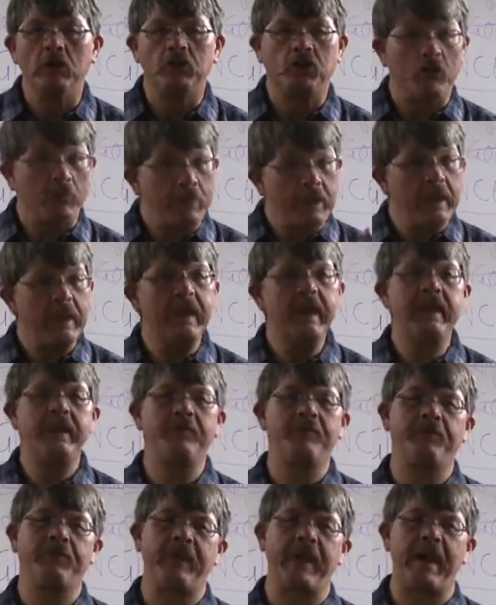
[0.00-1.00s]
to
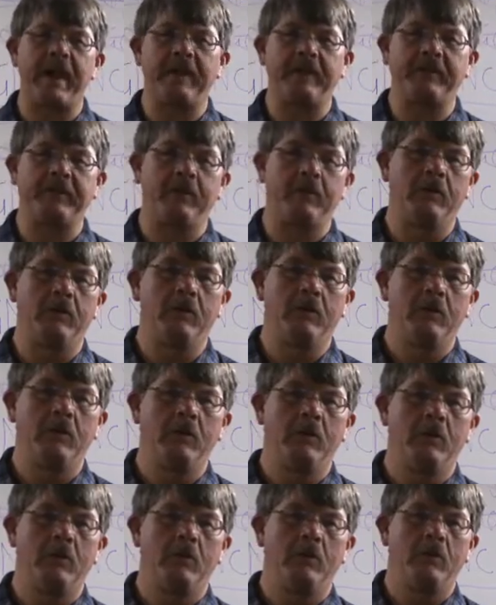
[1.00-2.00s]
believe that
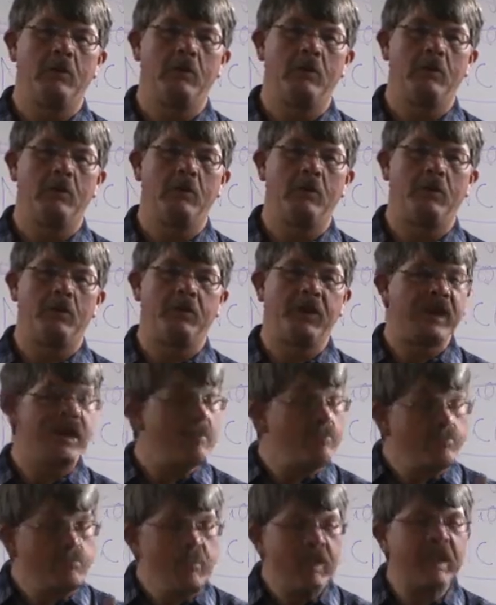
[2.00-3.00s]

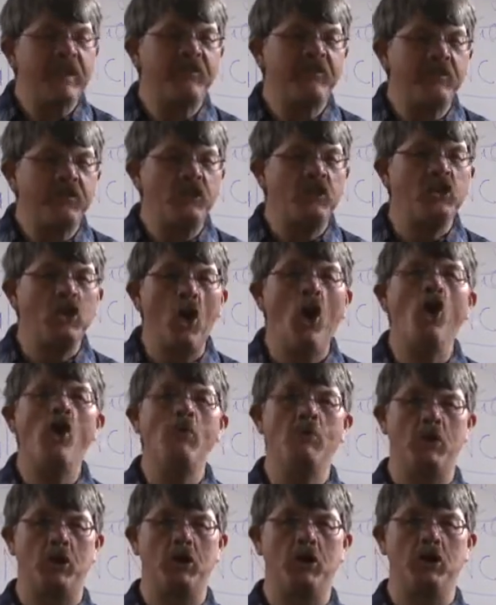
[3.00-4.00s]
the
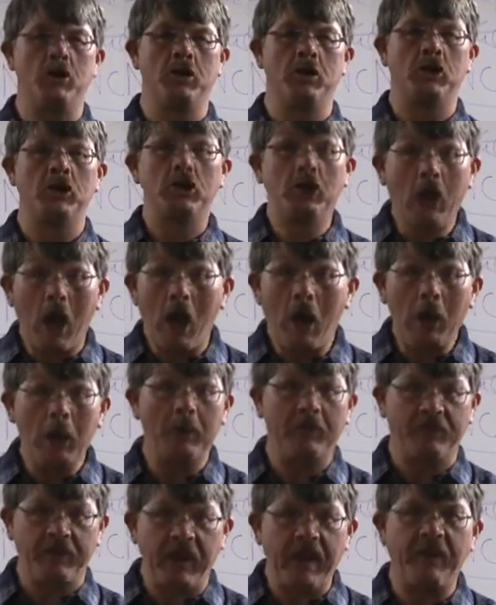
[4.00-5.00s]
misnomer
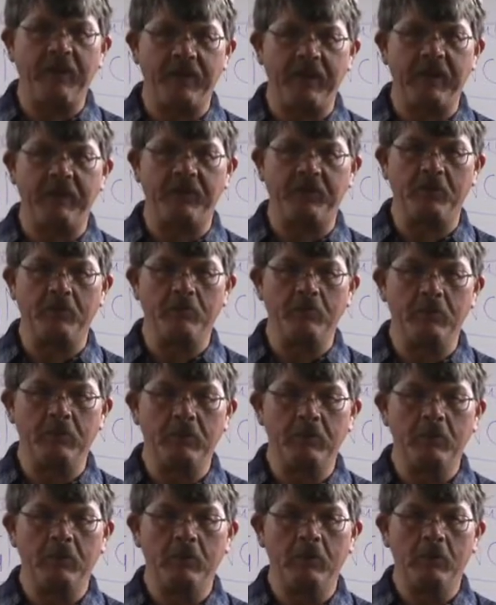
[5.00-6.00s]
godless atheism
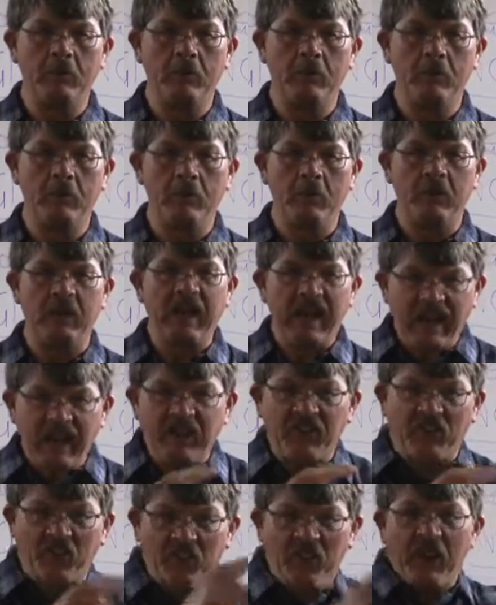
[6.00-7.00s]

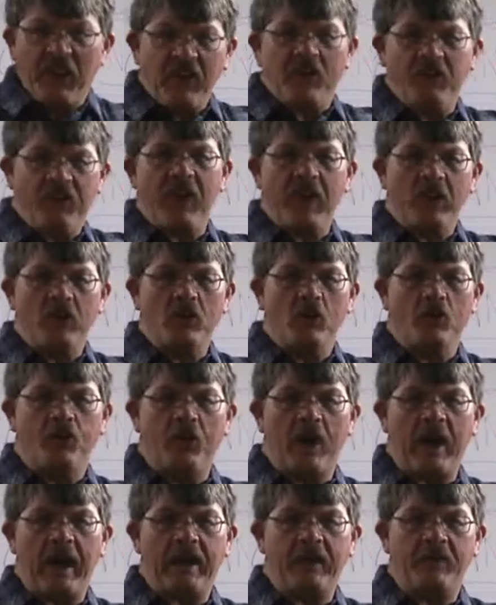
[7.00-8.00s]
is the thing to
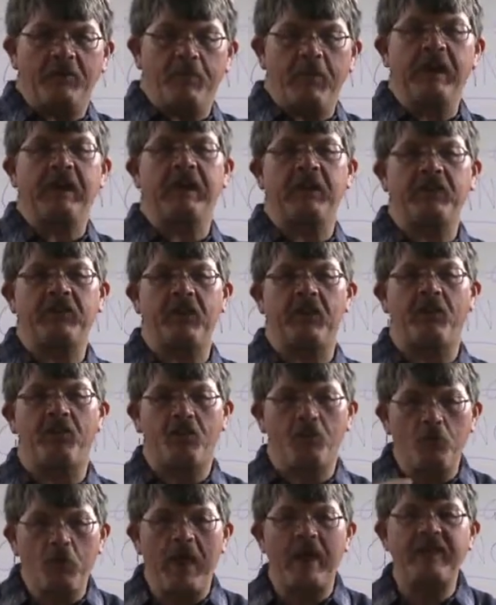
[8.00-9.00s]
fight because it
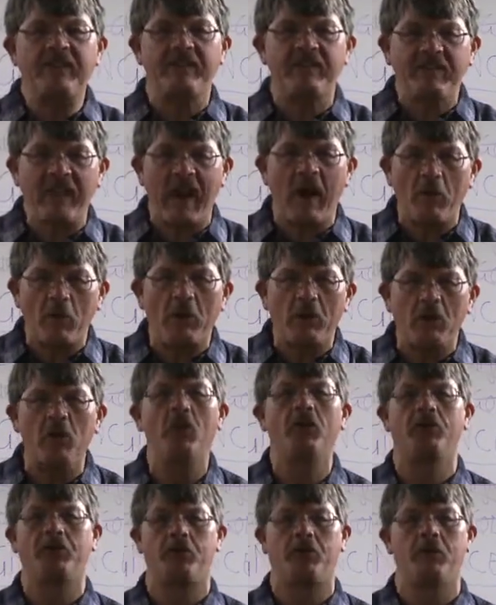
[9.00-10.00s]
threatens our
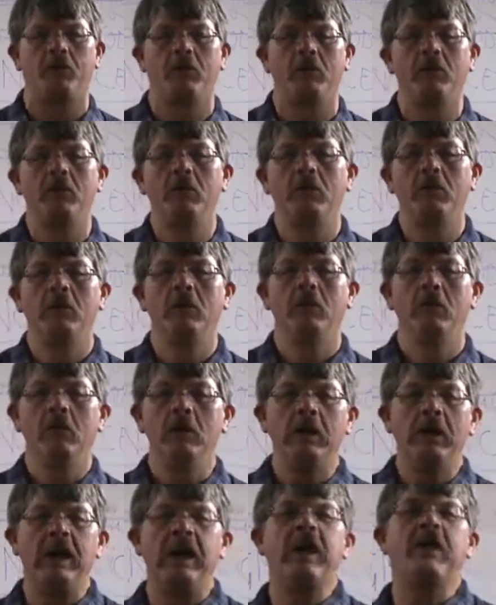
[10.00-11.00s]
culture.
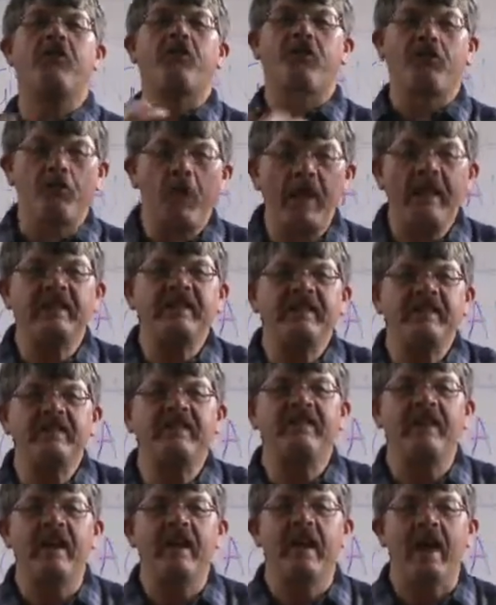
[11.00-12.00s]
It
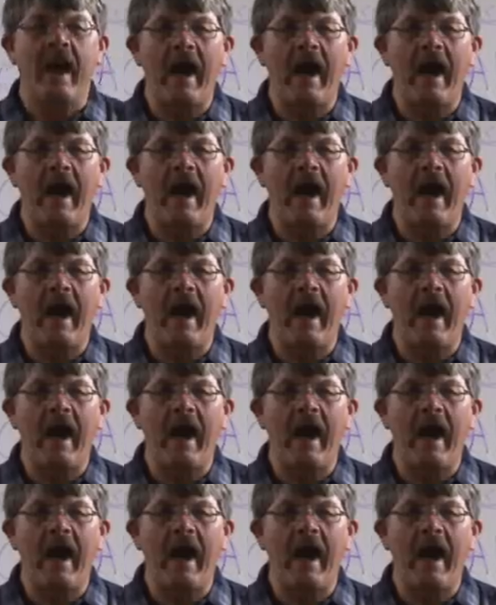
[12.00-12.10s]
threatens